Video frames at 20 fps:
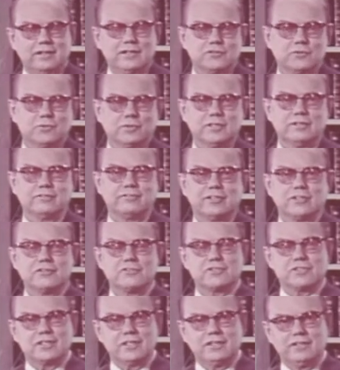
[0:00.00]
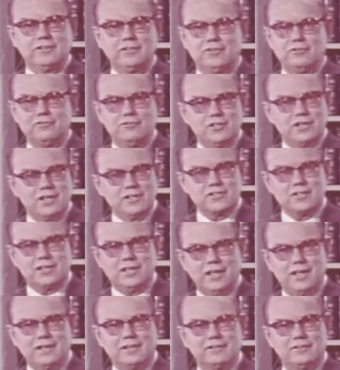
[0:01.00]
is one of those things you just
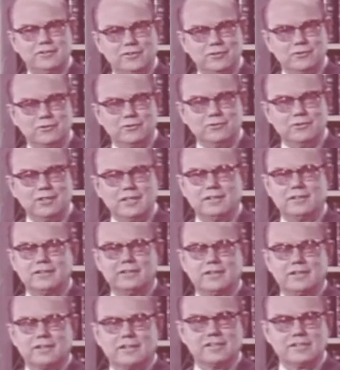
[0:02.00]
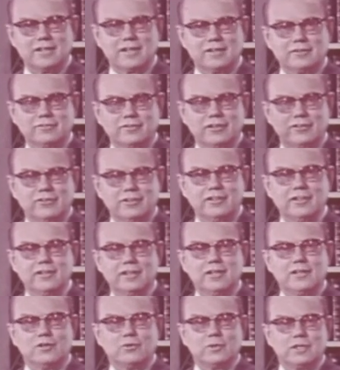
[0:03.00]
can't do in color television
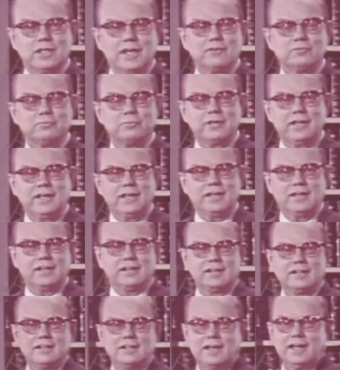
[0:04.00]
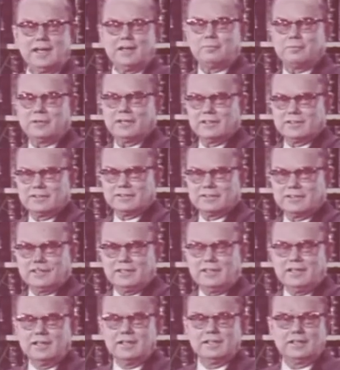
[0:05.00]
without paying a high
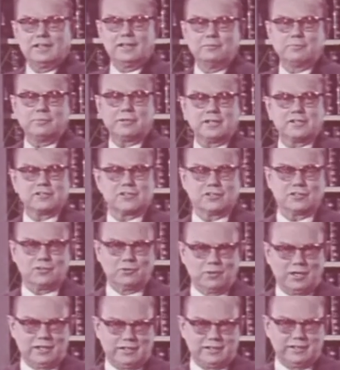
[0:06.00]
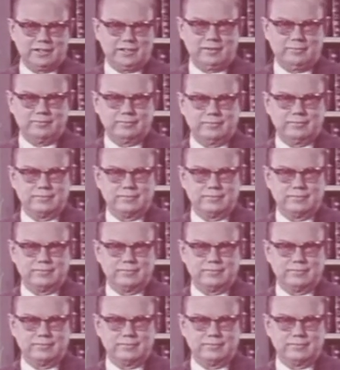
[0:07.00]
penalty in picture quality.